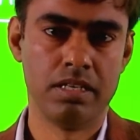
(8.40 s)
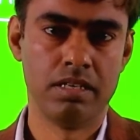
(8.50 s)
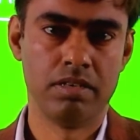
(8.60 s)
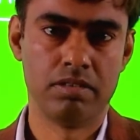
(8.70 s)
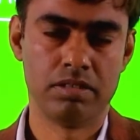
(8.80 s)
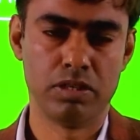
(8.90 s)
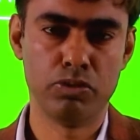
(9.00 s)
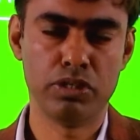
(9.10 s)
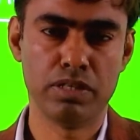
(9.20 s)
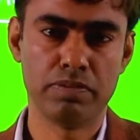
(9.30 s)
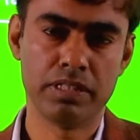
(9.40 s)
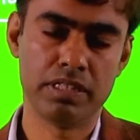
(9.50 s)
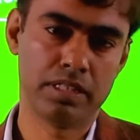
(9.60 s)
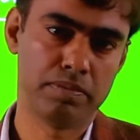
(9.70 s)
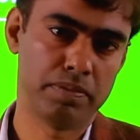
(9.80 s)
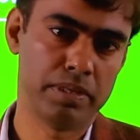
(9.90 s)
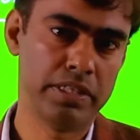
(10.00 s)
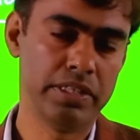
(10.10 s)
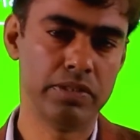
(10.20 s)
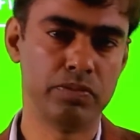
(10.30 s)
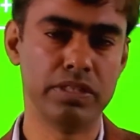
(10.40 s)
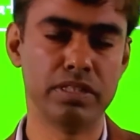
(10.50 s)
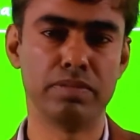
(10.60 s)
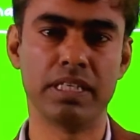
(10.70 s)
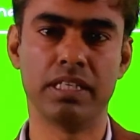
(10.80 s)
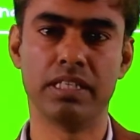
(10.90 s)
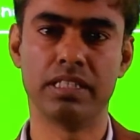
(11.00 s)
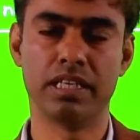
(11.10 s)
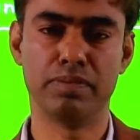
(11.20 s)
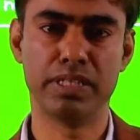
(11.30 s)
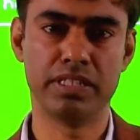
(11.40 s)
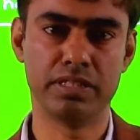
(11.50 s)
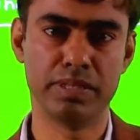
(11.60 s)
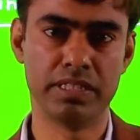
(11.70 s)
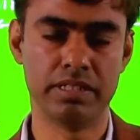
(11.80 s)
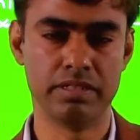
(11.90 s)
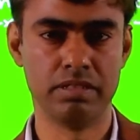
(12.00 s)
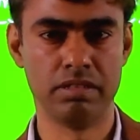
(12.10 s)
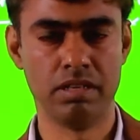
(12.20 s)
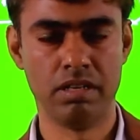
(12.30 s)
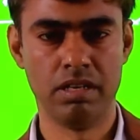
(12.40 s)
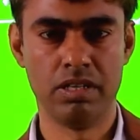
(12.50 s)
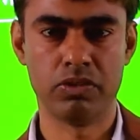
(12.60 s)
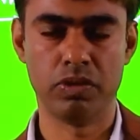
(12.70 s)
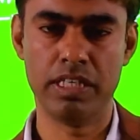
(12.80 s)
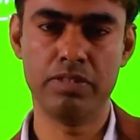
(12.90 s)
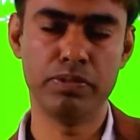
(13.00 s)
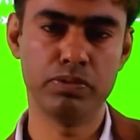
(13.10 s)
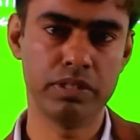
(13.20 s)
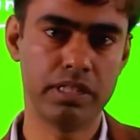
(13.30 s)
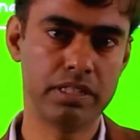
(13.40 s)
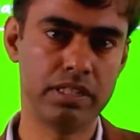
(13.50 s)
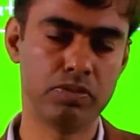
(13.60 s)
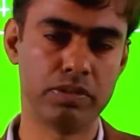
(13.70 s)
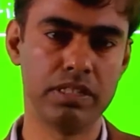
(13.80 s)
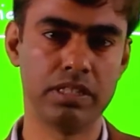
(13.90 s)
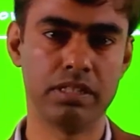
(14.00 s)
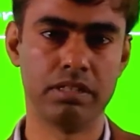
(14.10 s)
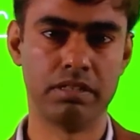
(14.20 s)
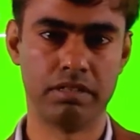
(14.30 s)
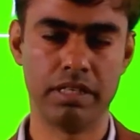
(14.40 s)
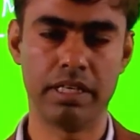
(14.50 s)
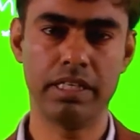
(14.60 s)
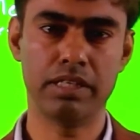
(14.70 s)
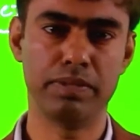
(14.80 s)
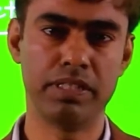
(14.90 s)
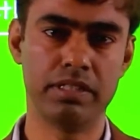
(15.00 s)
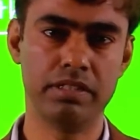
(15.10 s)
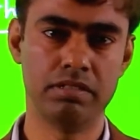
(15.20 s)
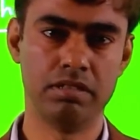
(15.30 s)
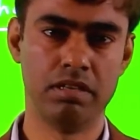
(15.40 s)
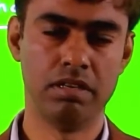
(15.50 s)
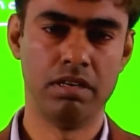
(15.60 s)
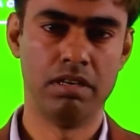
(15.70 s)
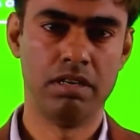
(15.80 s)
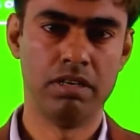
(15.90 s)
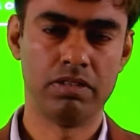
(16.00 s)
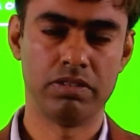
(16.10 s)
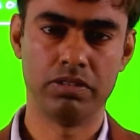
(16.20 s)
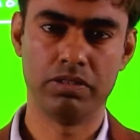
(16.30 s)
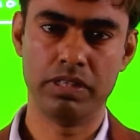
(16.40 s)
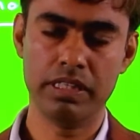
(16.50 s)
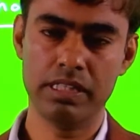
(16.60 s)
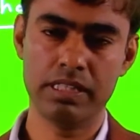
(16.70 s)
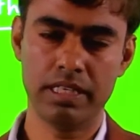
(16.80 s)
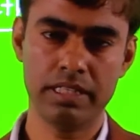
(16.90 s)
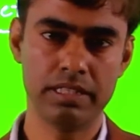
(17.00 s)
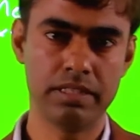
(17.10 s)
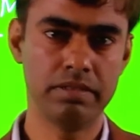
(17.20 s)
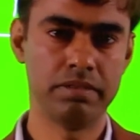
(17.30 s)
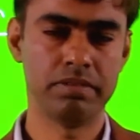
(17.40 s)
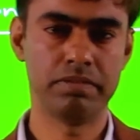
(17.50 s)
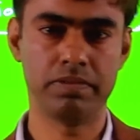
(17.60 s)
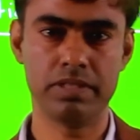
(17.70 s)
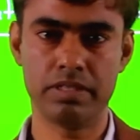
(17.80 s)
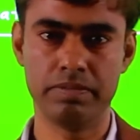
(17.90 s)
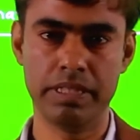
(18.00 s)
solution of a system of a linear equation by Gauss elimination methods. So, as we know that this one is a direct method. So, in this lecture first we